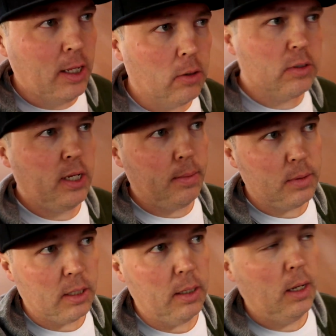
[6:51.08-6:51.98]
little
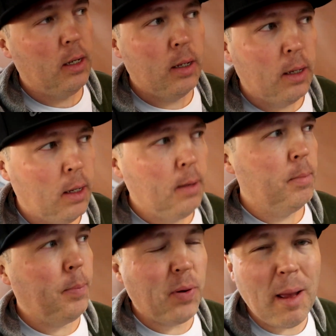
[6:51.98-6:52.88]
tempted,
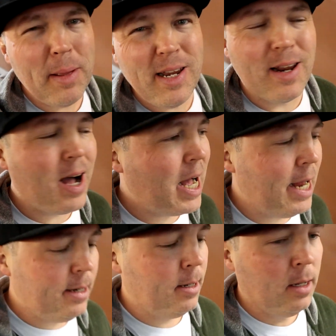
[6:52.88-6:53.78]
but probably
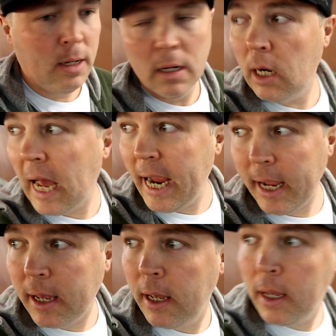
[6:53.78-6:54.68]
not. Like,